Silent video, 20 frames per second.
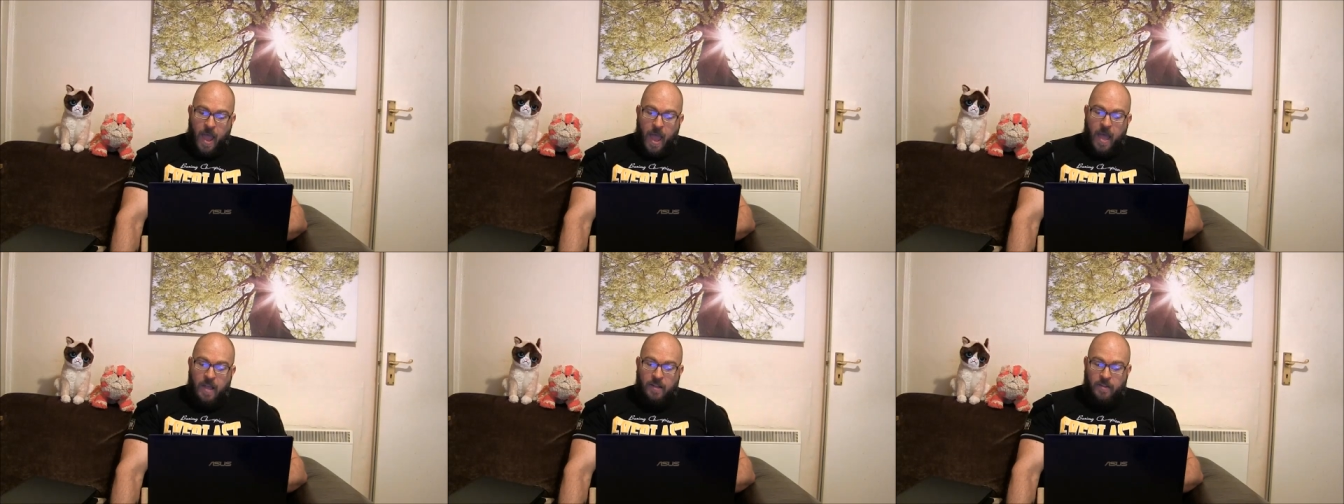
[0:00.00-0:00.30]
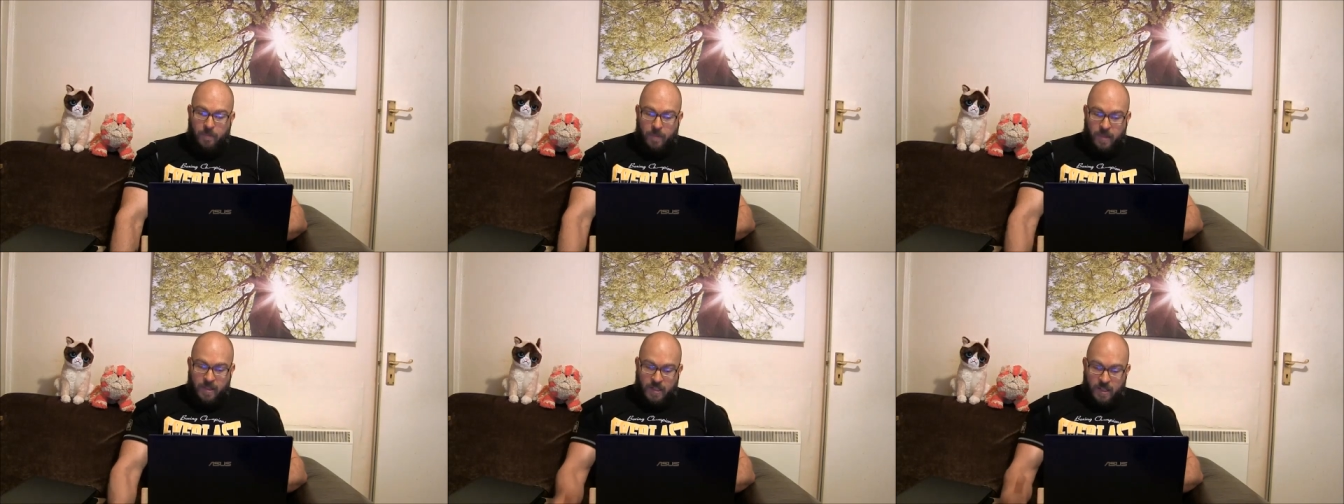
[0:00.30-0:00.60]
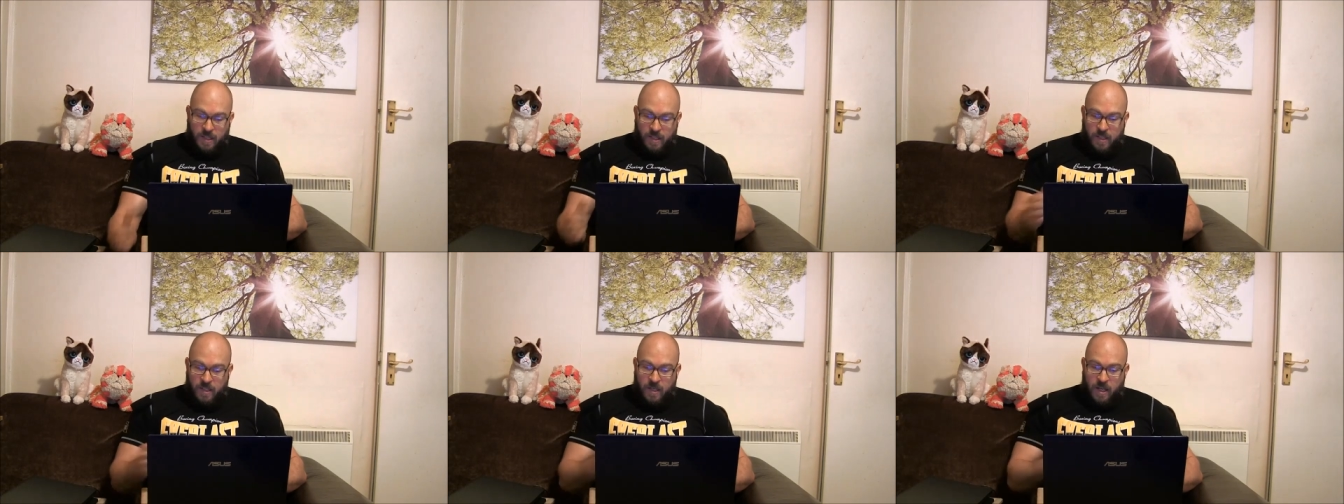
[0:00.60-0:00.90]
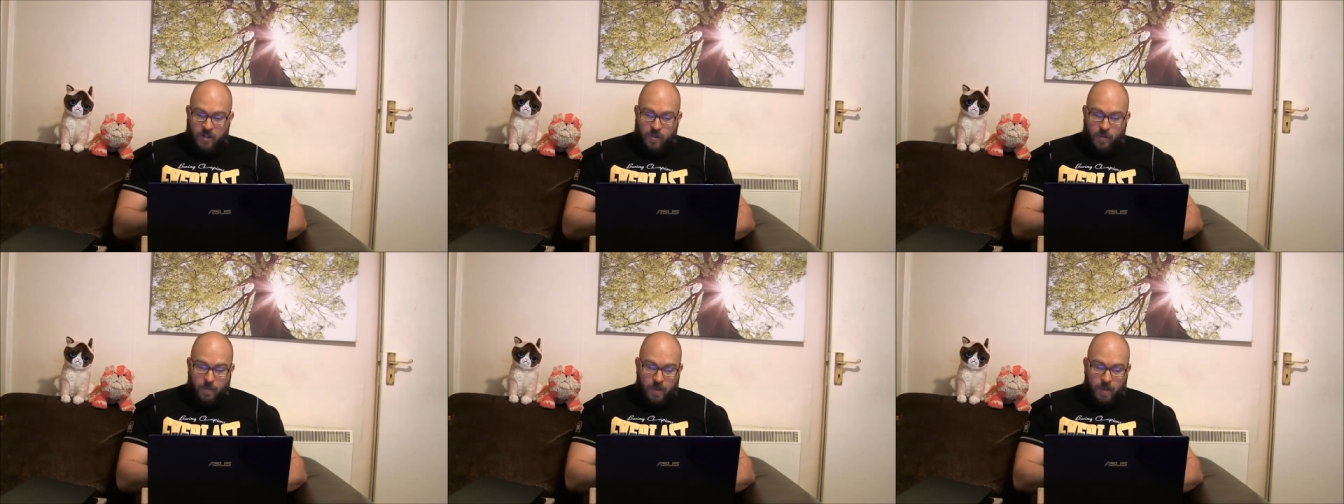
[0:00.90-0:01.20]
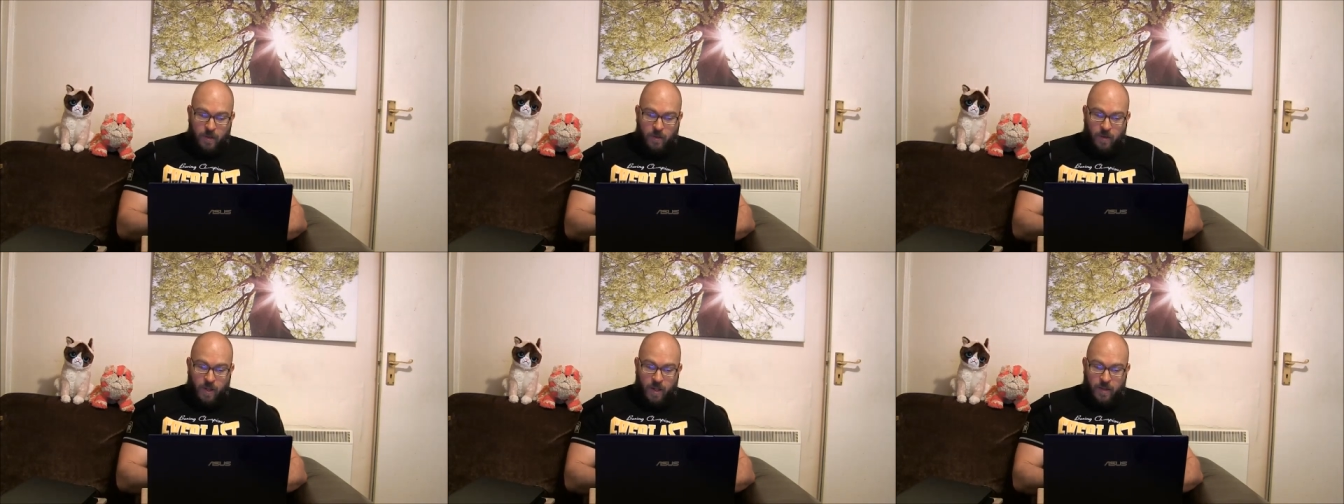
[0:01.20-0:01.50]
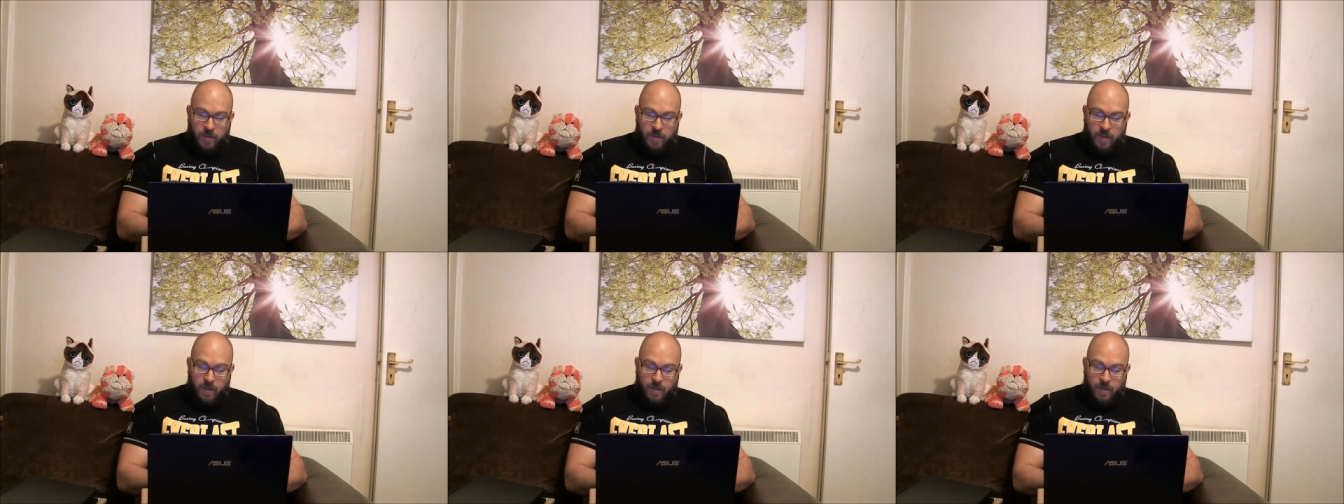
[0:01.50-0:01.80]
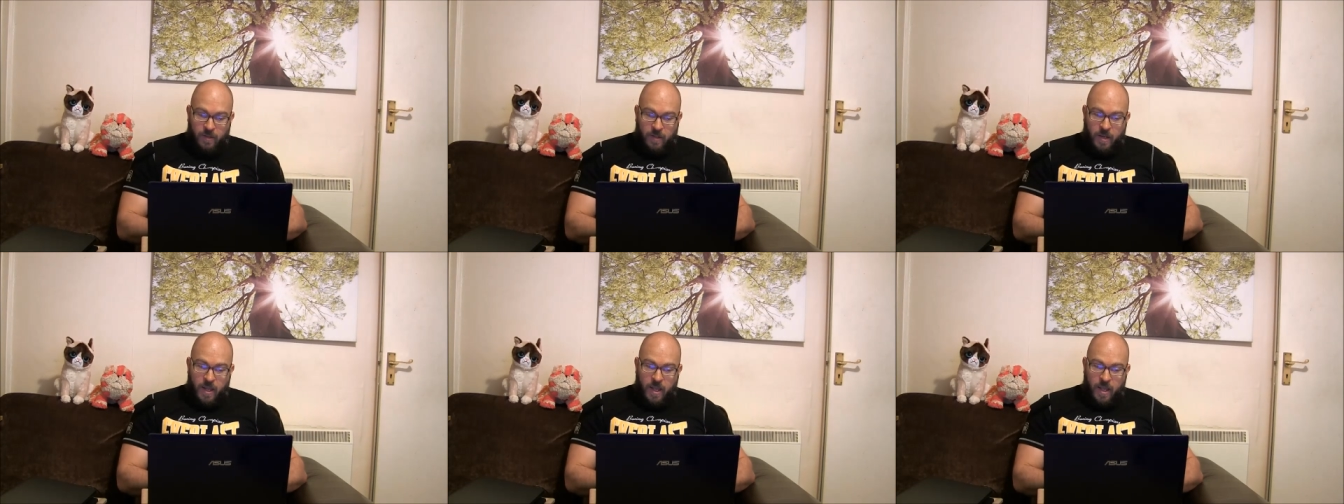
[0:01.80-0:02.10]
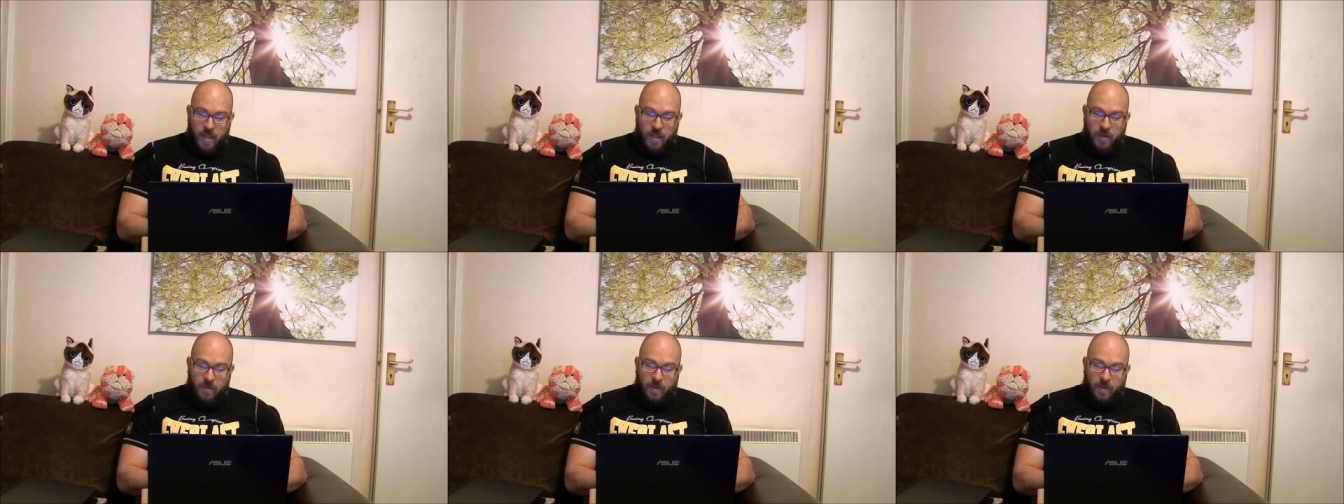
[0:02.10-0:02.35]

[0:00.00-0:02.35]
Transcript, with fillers: as mentally detrimental as it is today